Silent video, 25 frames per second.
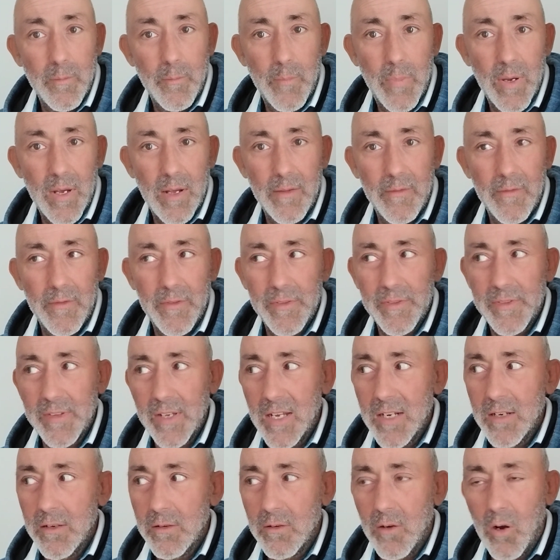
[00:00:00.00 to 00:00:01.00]
But
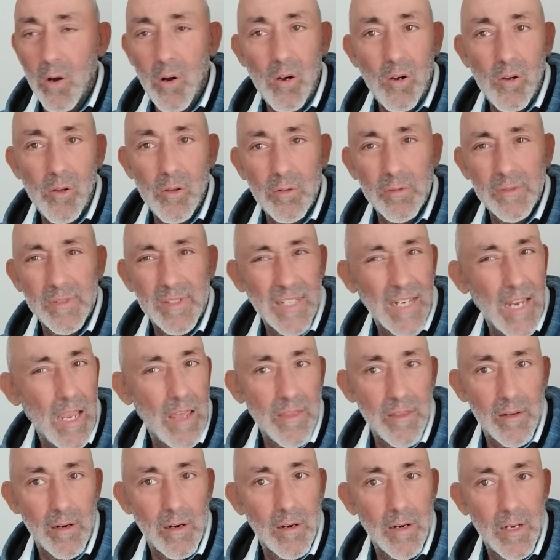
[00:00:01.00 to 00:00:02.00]
done all
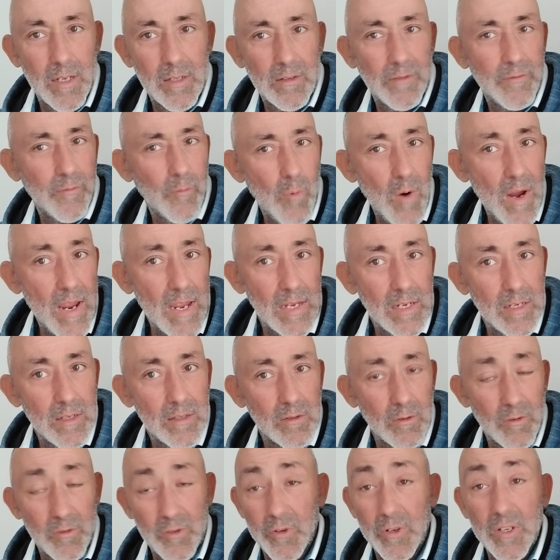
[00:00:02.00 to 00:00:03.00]
together in different
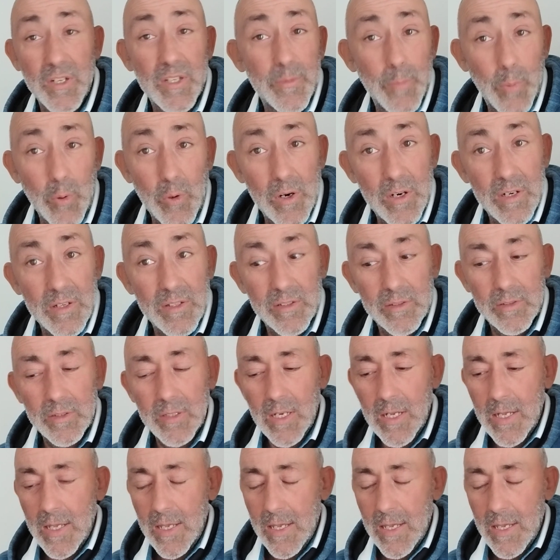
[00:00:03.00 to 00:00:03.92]
ways. Or doing sports.